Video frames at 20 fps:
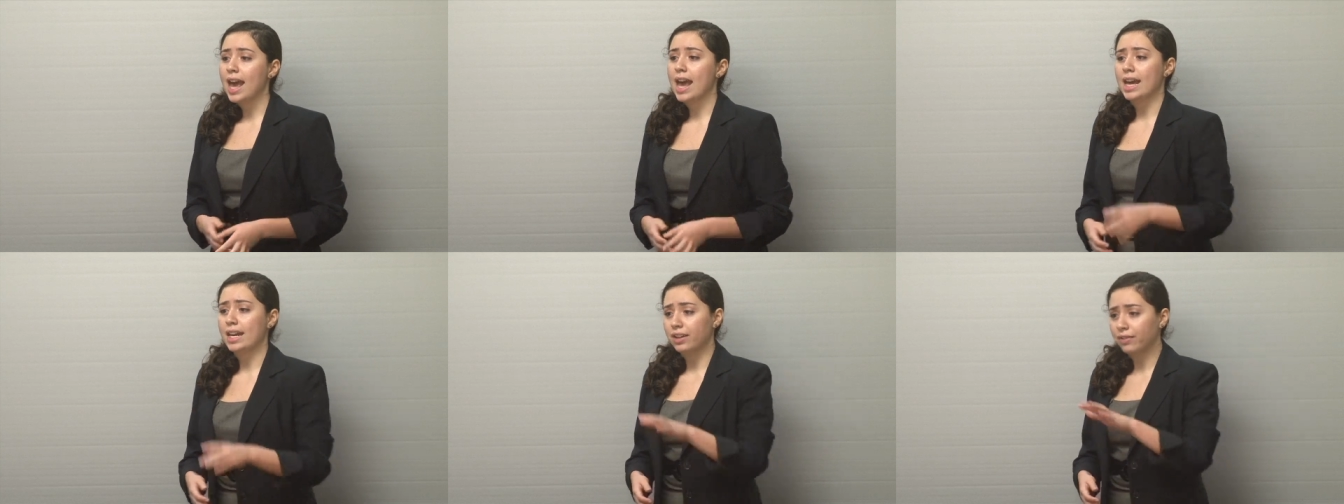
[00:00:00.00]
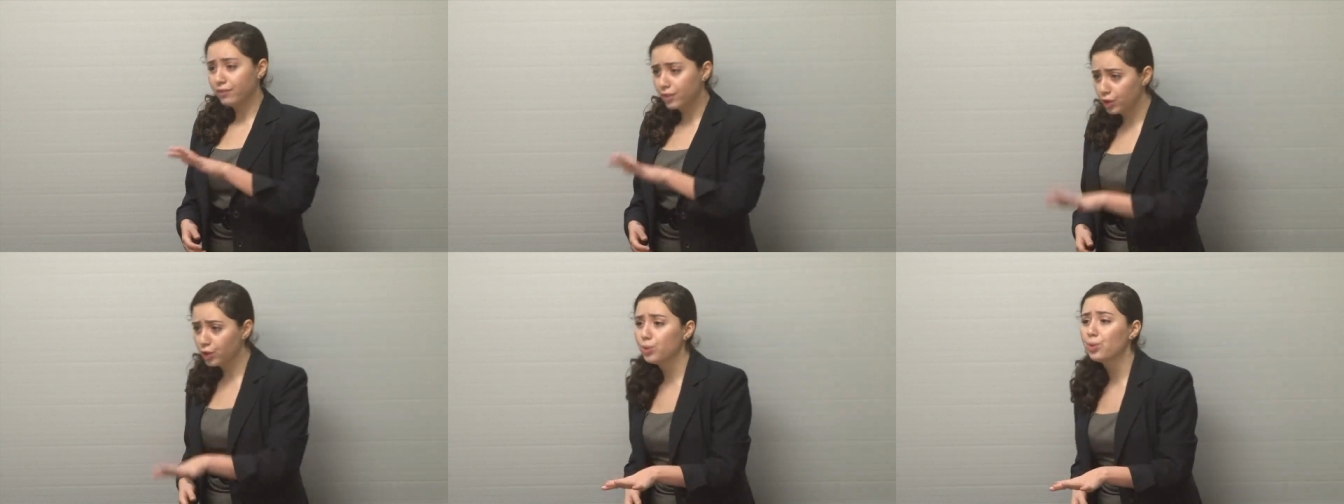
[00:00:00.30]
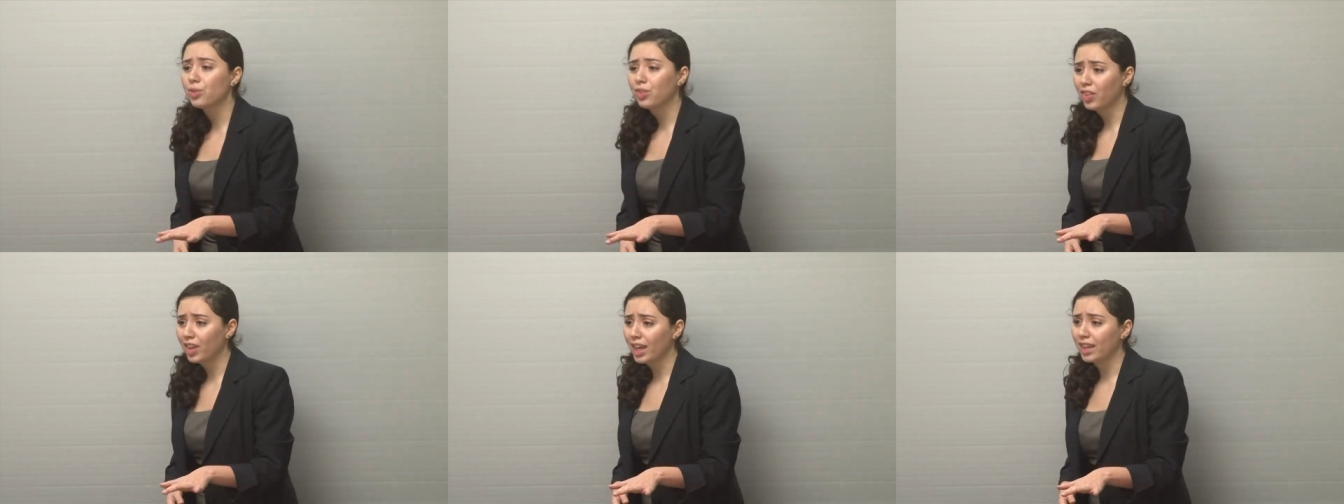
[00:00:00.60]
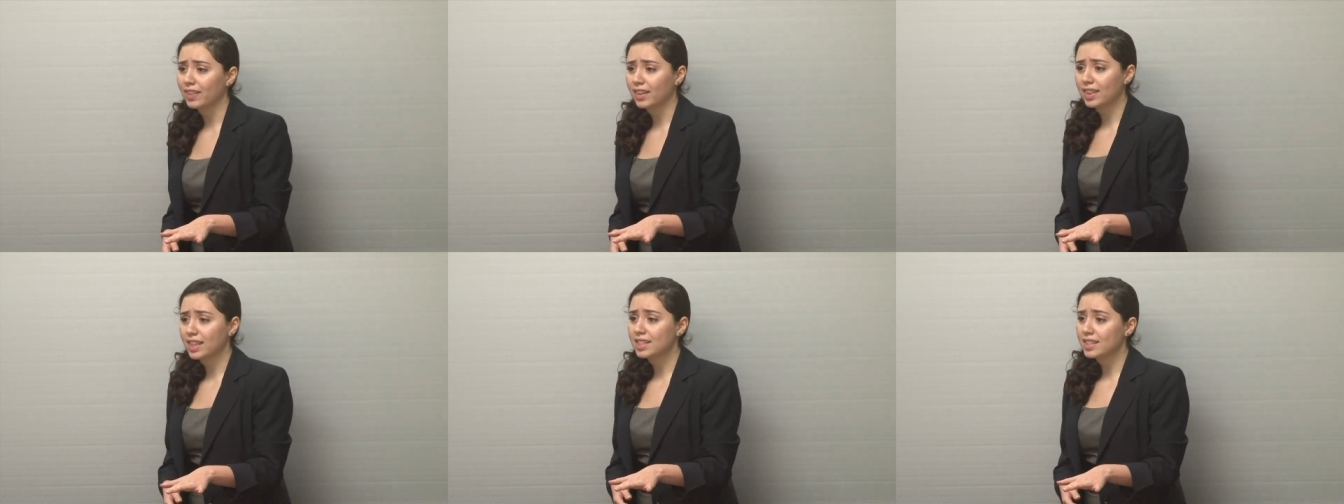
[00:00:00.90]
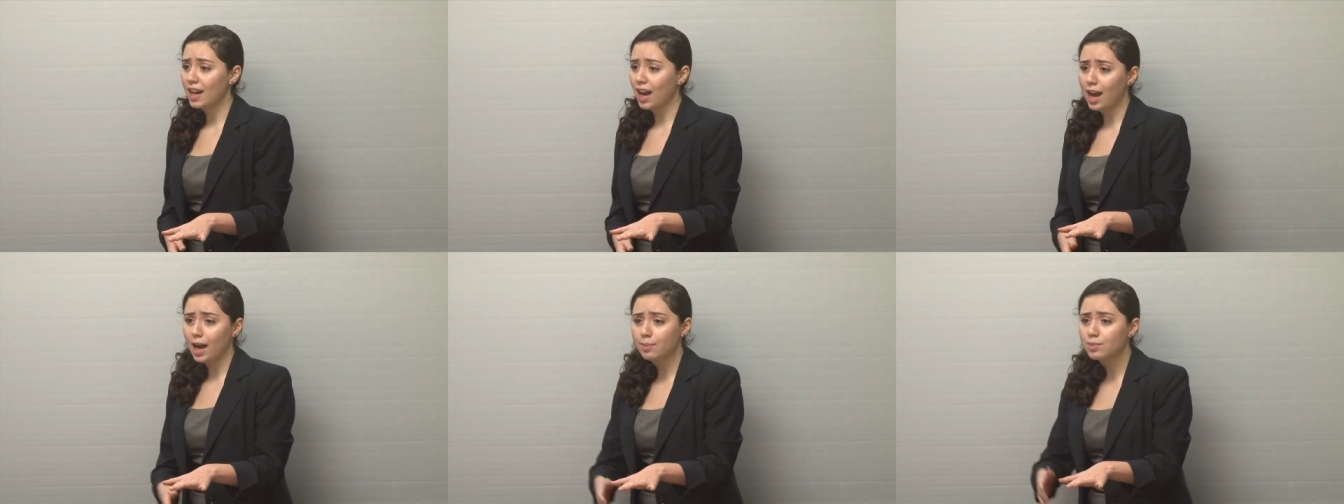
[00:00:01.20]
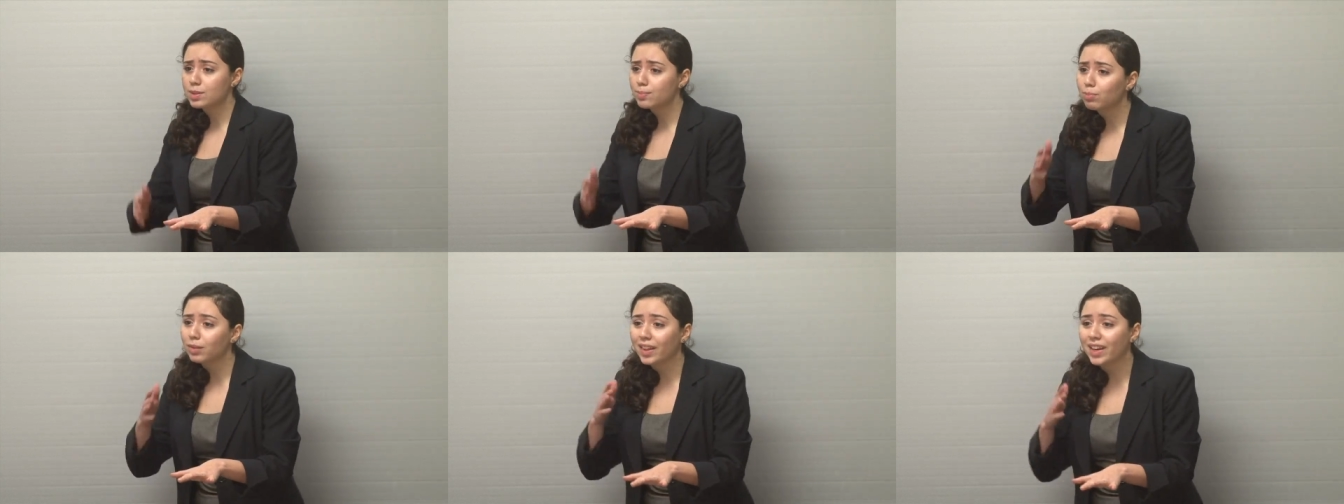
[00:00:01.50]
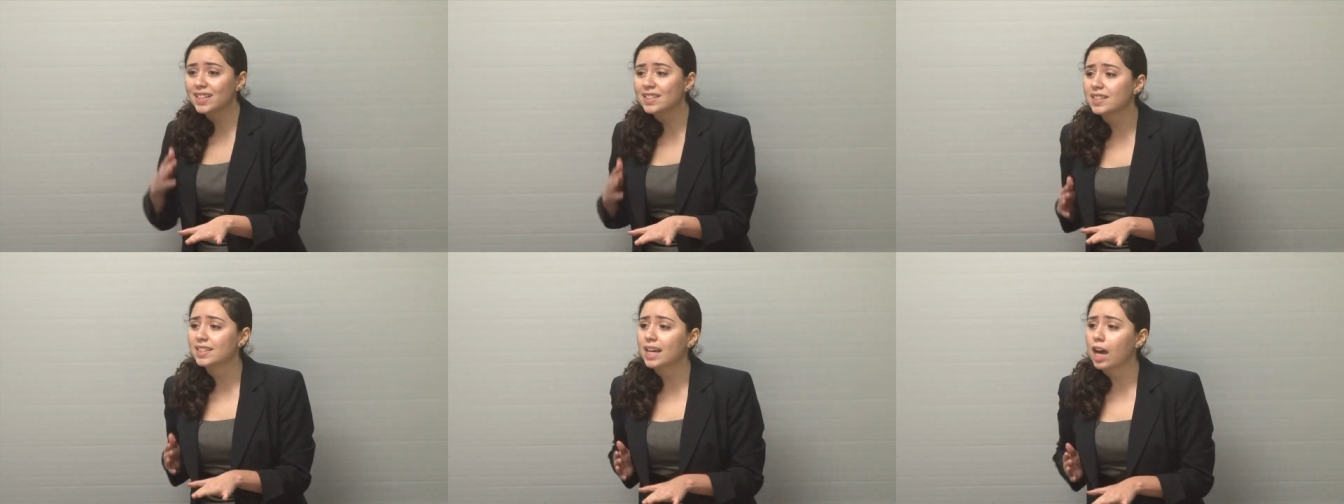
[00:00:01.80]
And if you think that the Times
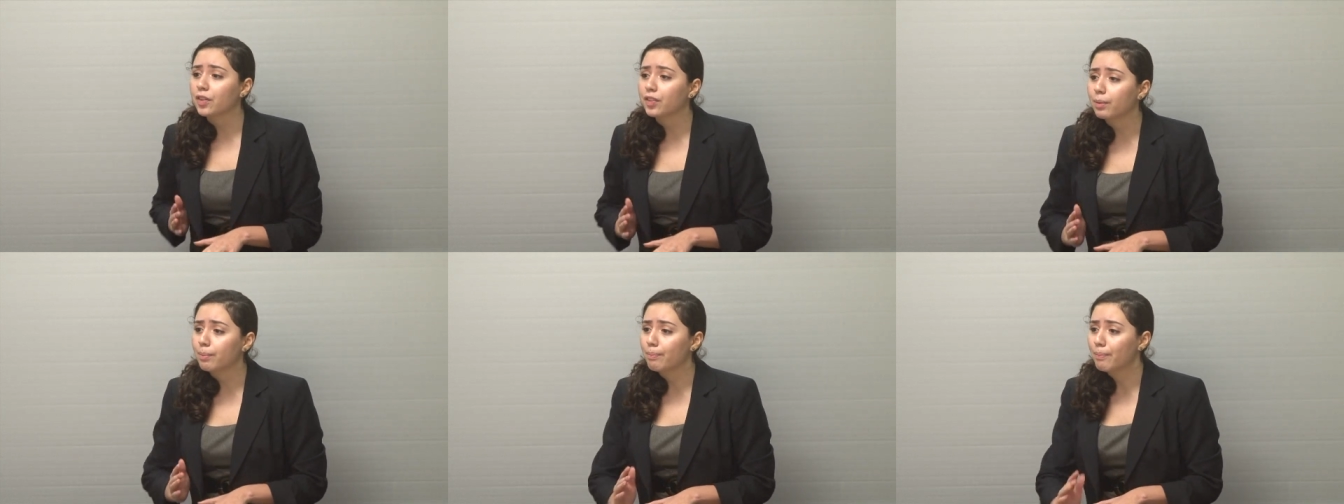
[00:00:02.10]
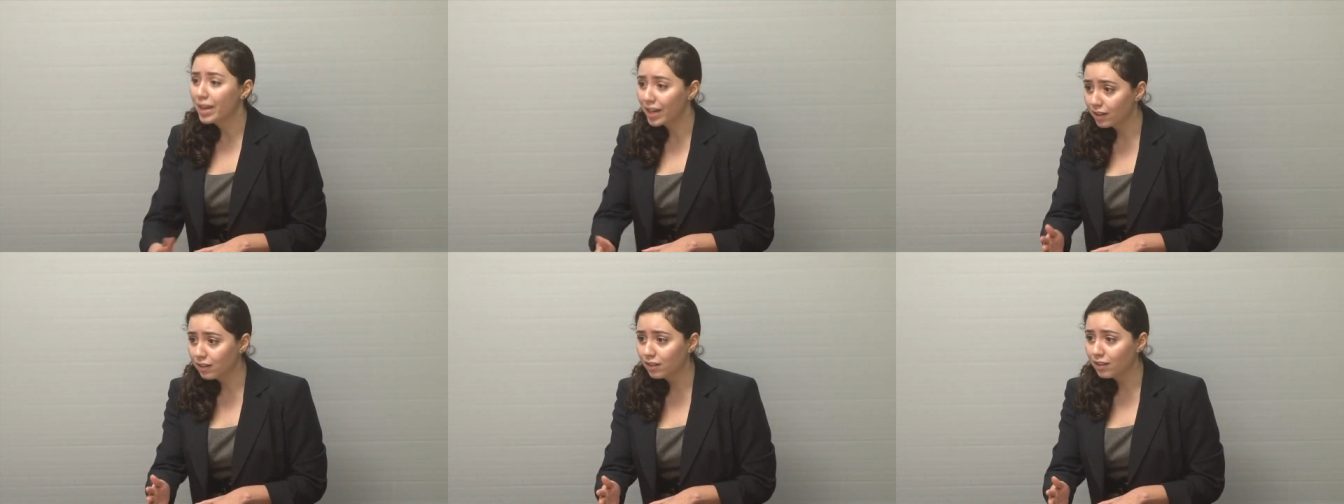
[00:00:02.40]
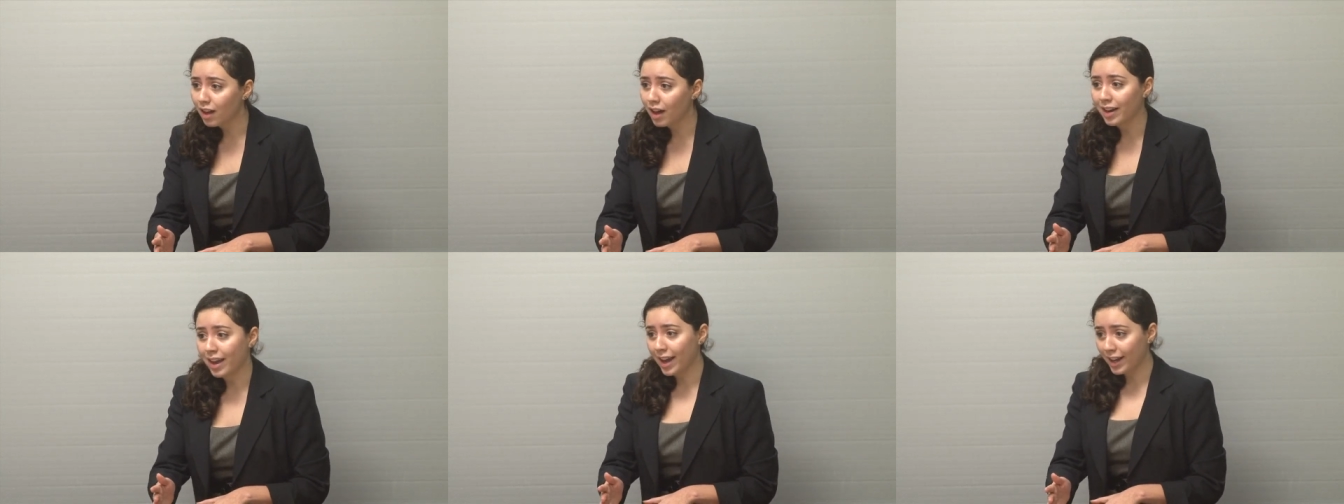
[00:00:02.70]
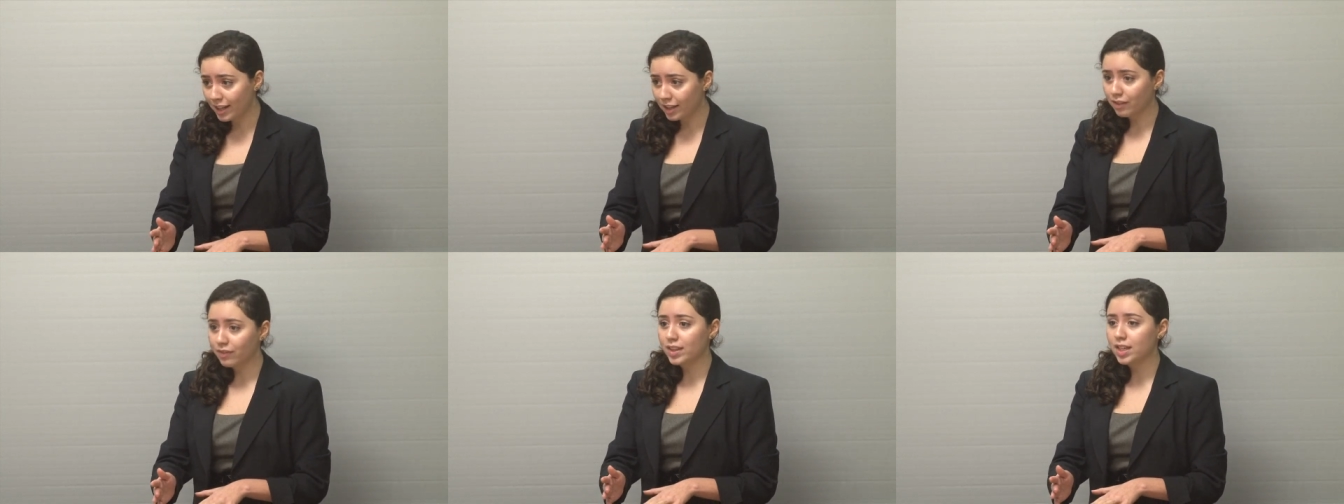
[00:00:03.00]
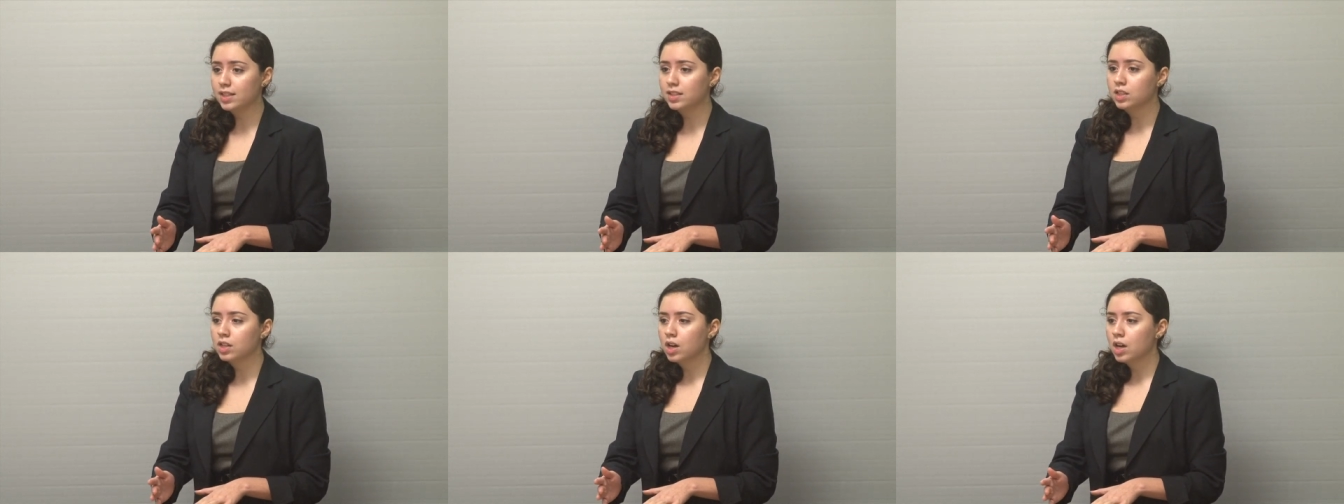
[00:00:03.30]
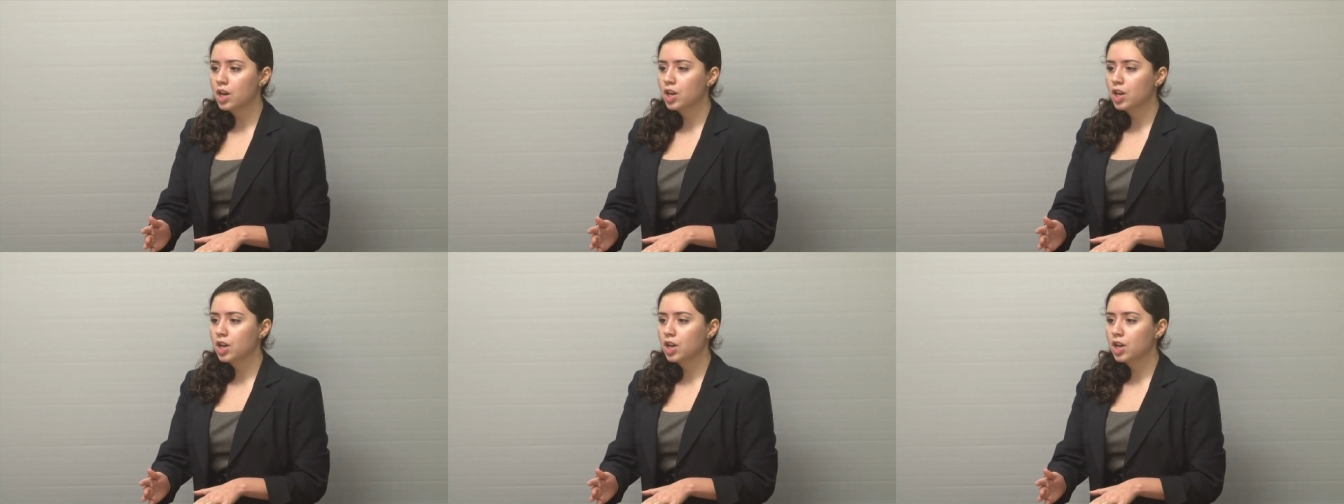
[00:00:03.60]
plays it down the middle on any of these,